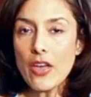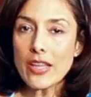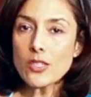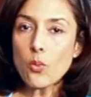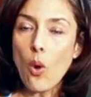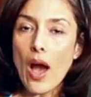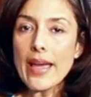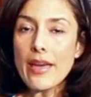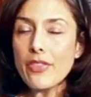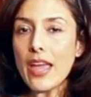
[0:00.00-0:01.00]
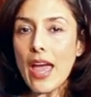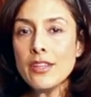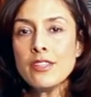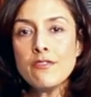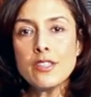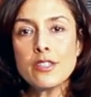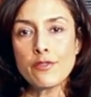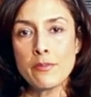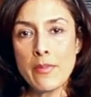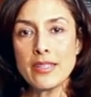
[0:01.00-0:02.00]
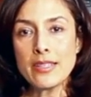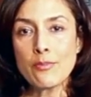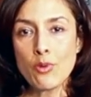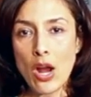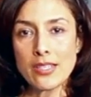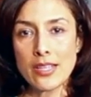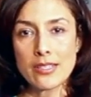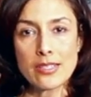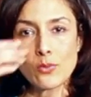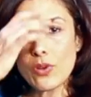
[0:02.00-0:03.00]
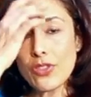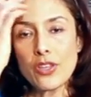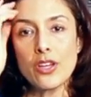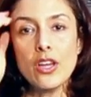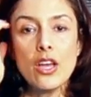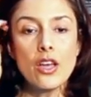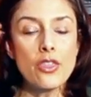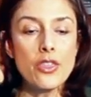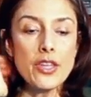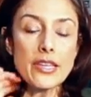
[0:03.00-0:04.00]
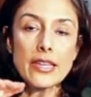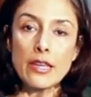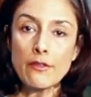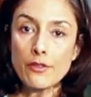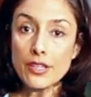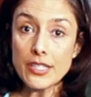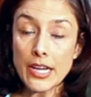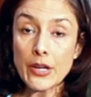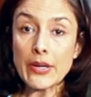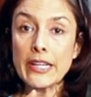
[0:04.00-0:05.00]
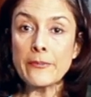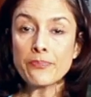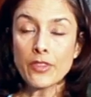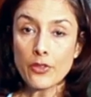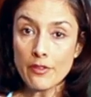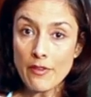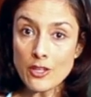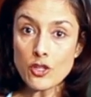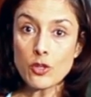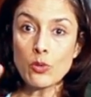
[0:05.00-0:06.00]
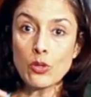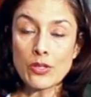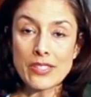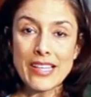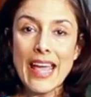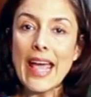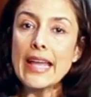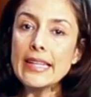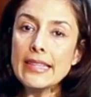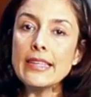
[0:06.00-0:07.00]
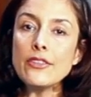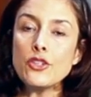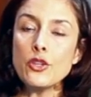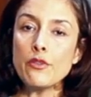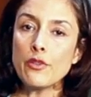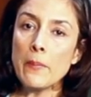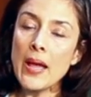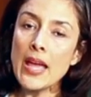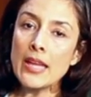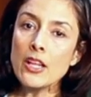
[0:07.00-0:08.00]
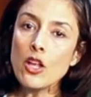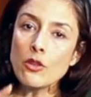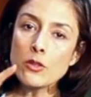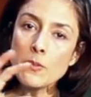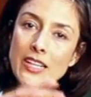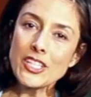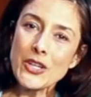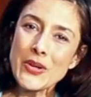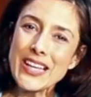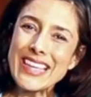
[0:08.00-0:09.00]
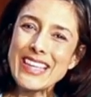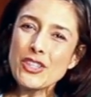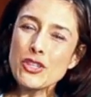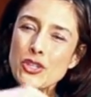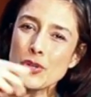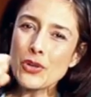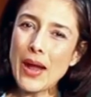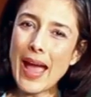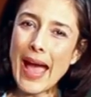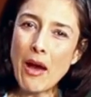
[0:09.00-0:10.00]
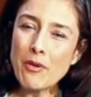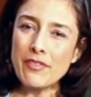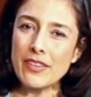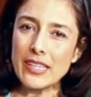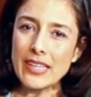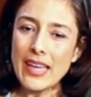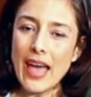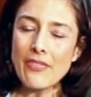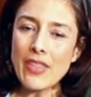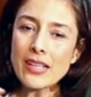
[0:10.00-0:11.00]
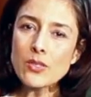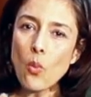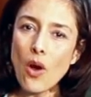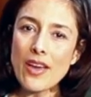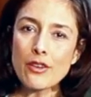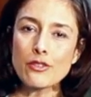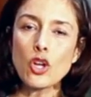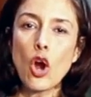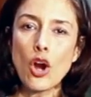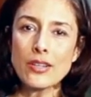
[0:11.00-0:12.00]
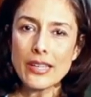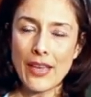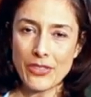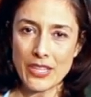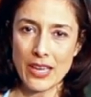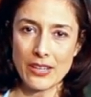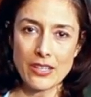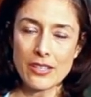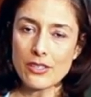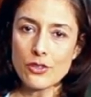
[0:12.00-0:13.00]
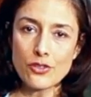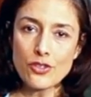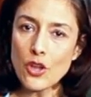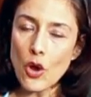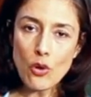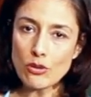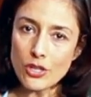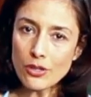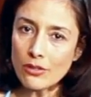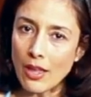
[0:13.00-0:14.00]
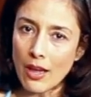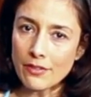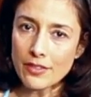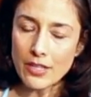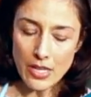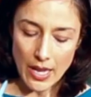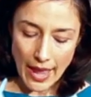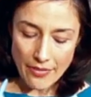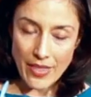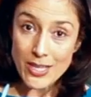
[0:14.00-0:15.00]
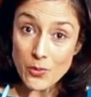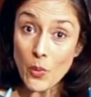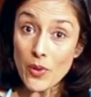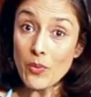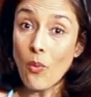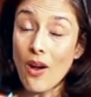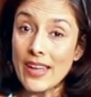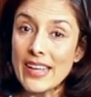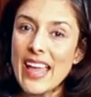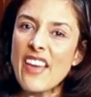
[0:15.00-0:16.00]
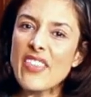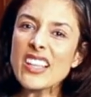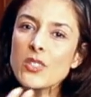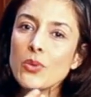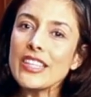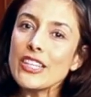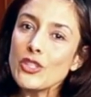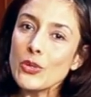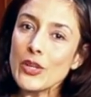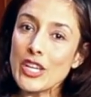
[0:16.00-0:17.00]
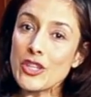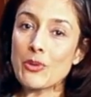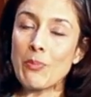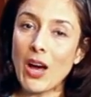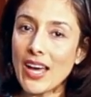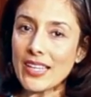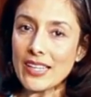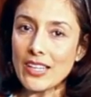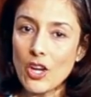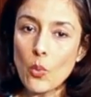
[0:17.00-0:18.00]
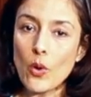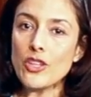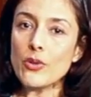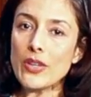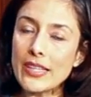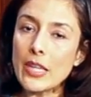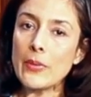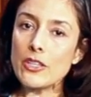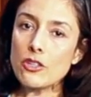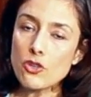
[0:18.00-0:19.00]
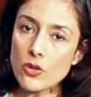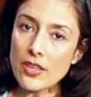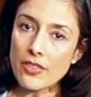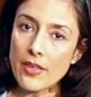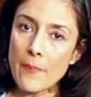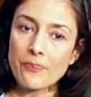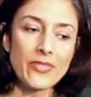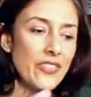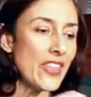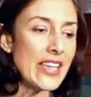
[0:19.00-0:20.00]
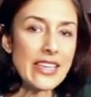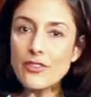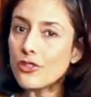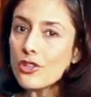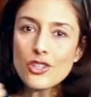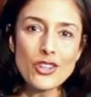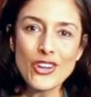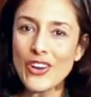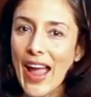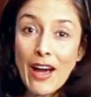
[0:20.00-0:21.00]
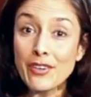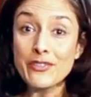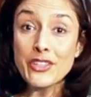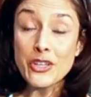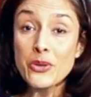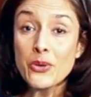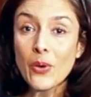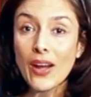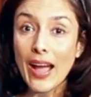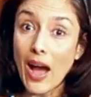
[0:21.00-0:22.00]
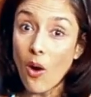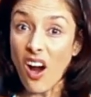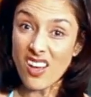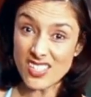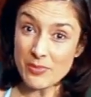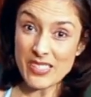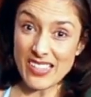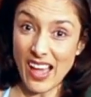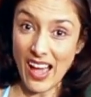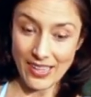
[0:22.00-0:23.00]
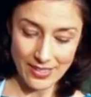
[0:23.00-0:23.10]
That's why at the end of these fermenting processes with the dairy, the vegetables, anything that you ferment, those bacteria eat the sugar out of it. And that's why they're tart at the end, because there's no sugar left. And that's what we want. And that's what they do in your body when you eat them and you drink them. They eat the sugar out of you. How awesome is that?